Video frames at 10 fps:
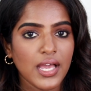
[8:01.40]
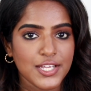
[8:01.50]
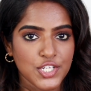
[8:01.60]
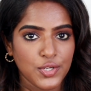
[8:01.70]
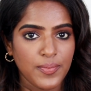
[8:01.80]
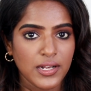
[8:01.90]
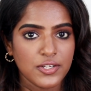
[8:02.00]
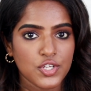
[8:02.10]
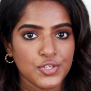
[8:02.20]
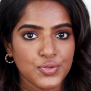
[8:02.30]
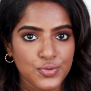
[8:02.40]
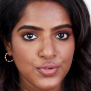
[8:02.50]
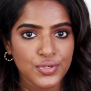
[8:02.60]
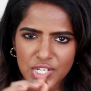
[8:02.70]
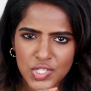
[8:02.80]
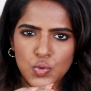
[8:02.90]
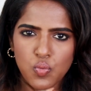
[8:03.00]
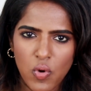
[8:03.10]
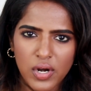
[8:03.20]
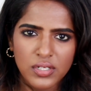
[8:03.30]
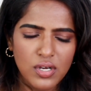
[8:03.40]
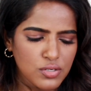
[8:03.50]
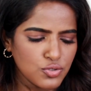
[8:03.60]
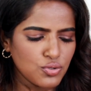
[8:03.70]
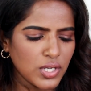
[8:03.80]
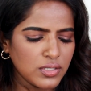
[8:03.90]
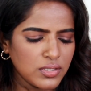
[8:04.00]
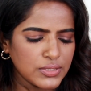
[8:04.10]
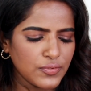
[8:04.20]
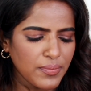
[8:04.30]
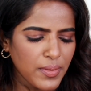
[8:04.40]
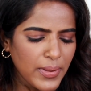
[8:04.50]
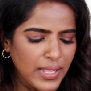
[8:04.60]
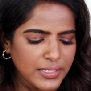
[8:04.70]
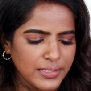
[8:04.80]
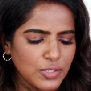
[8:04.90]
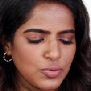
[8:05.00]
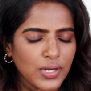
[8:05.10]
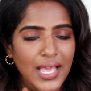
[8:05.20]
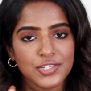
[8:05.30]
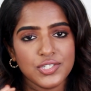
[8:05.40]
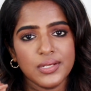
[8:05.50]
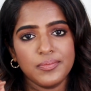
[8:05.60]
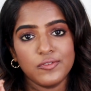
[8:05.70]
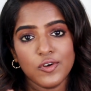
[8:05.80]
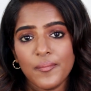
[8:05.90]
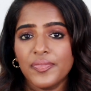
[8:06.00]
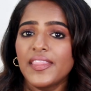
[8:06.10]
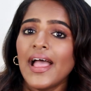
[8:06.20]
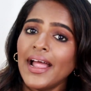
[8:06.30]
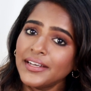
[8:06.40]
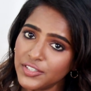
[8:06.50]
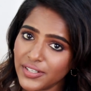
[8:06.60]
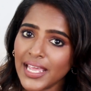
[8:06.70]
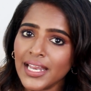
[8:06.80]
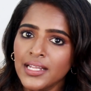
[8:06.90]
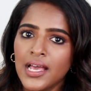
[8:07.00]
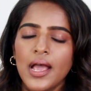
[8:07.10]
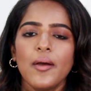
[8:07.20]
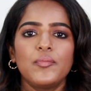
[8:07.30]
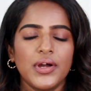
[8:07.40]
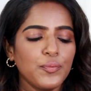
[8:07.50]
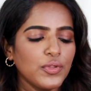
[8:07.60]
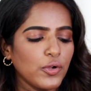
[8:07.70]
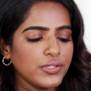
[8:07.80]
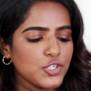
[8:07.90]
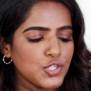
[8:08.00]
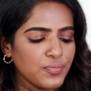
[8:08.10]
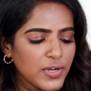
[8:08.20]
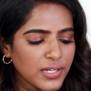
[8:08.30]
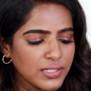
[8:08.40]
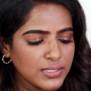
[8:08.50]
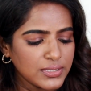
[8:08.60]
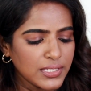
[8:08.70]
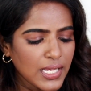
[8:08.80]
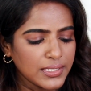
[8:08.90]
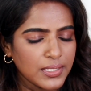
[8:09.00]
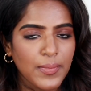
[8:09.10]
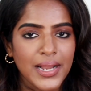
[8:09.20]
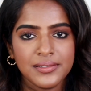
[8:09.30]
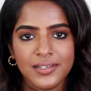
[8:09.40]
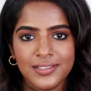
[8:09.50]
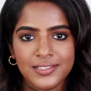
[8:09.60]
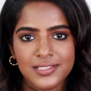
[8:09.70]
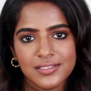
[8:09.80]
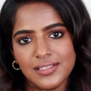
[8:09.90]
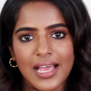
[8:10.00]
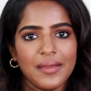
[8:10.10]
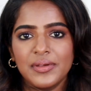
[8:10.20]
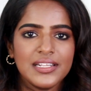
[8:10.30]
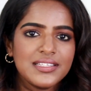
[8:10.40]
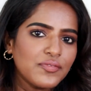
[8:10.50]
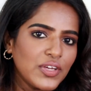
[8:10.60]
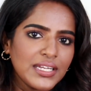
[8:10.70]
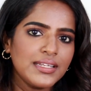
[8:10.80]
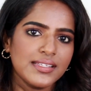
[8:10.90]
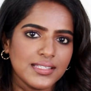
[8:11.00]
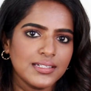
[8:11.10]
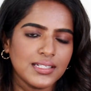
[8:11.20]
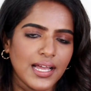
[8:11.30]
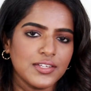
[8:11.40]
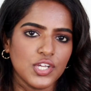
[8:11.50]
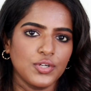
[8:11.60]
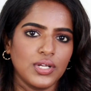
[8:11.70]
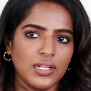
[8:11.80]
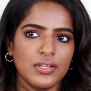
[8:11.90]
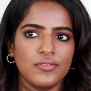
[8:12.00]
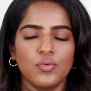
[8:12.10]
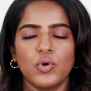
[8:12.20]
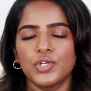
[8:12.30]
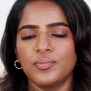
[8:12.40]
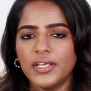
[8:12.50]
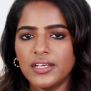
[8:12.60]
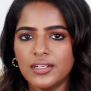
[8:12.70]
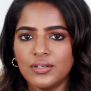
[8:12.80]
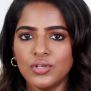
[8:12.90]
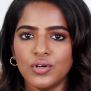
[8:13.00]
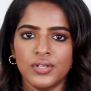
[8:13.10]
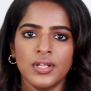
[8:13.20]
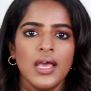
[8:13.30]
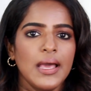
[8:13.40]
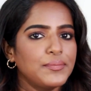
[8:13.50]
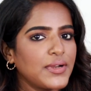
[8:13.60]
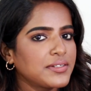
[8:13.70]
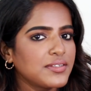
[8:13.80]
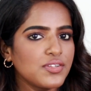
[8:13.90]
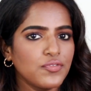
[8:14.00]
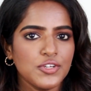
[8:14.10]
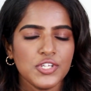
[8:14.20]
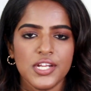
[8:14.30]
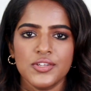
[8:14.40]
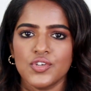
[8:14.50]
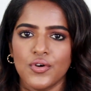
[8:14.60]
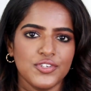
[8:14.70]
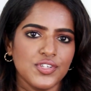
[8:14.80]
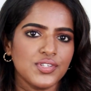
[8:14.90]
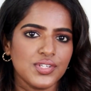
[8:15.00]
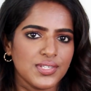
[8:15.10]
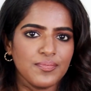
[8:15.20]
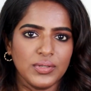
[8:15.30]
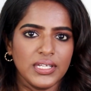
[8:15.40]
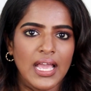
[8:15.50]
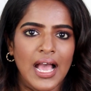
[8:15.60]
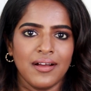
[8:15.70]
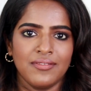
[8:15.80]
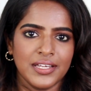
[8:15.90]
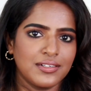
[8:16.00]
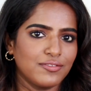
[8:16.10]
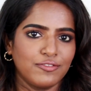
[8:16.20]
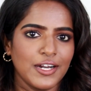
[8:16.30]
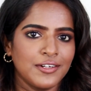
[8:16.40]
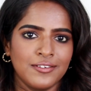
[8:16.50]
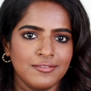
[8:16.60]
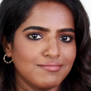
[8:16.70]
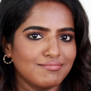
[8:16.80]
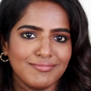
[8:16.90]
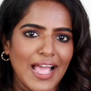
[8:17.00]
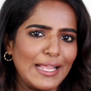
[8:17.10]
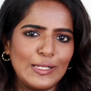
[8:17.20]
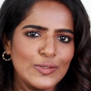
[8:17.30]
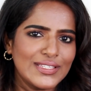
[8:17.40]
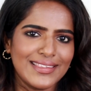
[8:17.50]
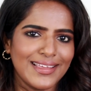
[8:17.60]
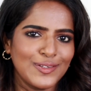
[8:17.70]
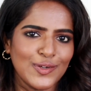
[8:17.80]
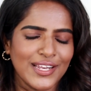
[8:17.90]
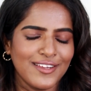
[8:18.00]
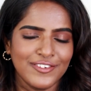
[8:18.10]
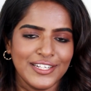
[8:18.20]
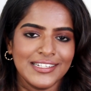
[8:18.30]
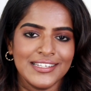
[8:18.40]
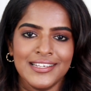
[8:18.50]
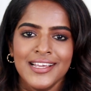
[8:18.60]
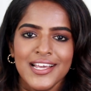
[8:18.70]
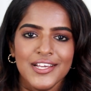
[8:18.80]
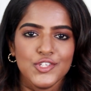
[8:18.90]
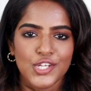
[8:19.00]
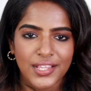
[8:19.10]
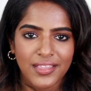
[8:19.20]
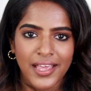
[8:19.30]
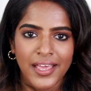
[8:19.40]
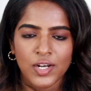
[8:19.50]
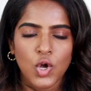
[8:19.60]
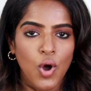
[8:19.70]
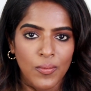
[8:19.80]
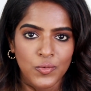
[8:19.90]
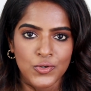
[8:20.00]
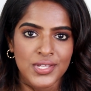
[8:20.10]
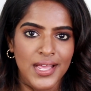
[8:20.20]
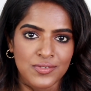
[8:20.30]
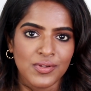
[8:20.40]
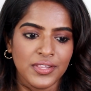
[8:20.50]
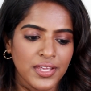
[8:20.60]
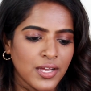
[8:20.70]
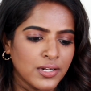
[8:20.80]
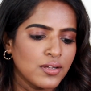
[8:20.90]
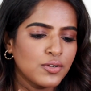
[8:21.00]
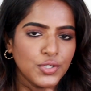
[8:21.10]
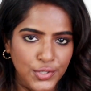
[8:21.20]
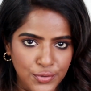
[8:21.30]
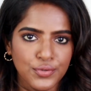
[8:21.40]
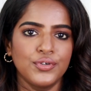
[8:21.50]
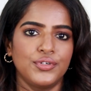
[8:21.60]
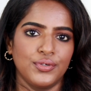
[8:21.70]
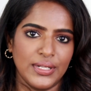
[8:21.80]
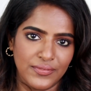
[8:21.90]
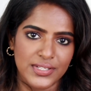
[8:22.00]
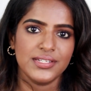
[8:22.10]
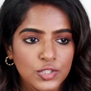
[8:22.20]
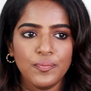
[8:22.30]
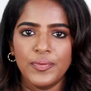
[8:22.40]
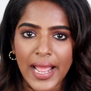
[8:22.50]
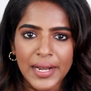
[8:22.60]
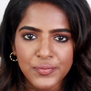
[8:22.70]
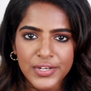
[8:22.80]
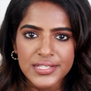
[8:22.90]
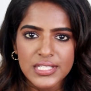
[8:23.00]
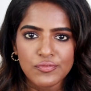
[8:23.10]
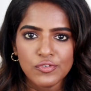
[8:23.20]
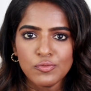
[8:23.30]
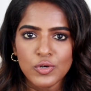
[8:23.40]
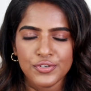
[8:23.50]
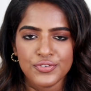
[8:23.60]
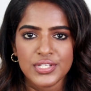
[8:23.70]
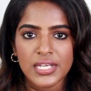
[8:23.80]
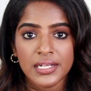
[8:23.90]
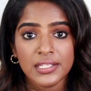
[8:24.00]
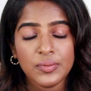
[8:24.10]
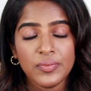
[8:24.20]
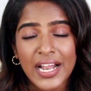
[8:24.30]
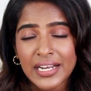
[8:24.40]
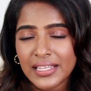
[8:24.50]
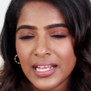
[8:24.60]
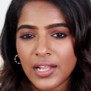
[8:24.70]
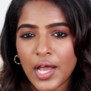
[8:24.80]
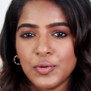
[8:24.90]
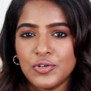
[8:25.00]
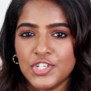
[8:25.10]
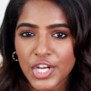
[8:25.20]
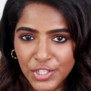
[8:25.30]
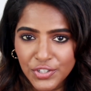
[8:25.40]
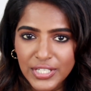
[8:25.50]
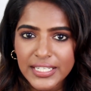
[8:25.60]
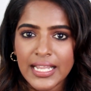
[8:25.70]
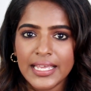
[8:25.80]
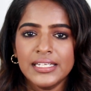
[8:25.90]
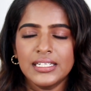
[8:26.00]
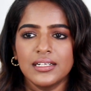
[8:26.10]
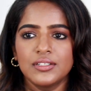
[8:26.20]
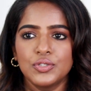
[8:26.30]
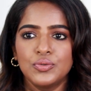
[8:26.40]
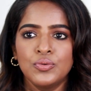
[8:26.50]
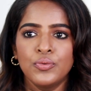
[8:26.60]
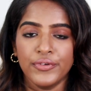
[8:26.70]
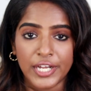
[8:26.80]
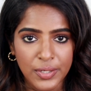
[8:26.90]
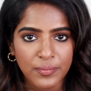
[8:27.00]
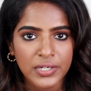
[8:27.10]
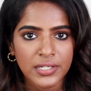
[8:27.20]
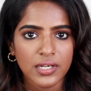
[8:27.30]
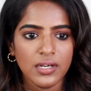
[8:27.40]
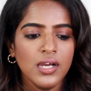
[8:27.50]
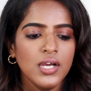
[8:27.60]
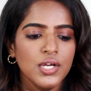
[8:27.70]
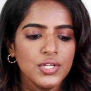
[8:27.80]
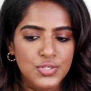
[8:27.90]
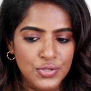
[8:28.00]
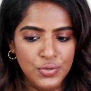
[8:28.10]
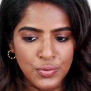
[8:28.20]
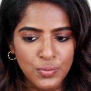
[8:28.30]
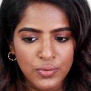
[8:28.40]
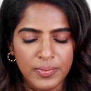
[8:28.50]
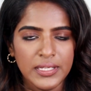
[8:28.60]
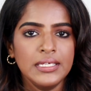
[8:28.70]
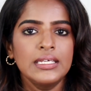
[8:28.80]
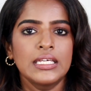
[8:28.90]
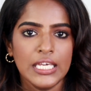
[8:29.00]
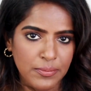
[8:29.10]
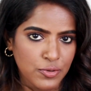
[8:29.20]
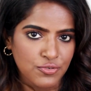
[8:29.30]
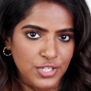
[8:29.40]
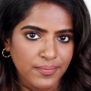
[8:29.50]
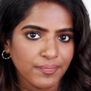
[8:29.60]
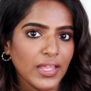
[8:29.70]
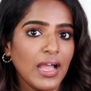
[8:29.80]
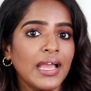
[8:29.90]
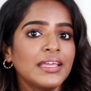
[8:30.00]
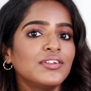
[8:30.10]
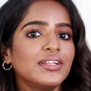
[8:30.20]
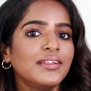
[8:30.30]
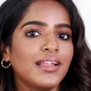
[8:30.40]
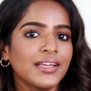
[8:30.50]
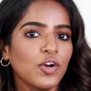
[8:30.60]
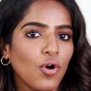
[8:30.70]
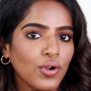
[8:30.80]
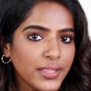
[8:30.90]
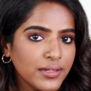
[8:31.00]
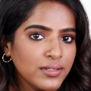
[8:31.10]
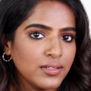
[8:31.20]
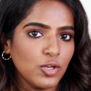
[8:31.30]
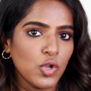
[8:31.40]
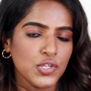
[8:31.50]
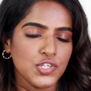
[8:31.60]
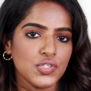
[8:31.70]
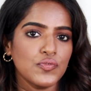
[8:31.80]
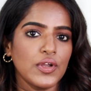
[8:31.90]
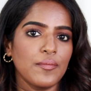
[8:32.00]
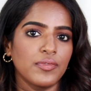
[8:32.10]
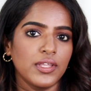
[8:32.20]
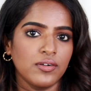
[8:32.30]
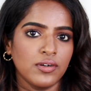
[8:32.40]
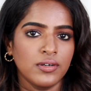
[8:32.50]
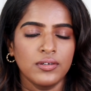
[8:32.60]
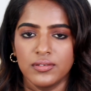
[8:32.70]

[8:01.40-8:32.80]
eyeshadow palettes are too good. Just one or two colors from the palette, they don't actually perform that great. But with all the shimmer colors and other matte colors, I mean, it's a very decent eyeshadow color if you want to play around or practice different shades or just simply have like fun eye looks, then you can definitely check their combos as well. They are too good to invest. So brand wise, if we want to see another brand that I would genuinely like to recommend to you, would be K-Beauty. I really like all the launches from the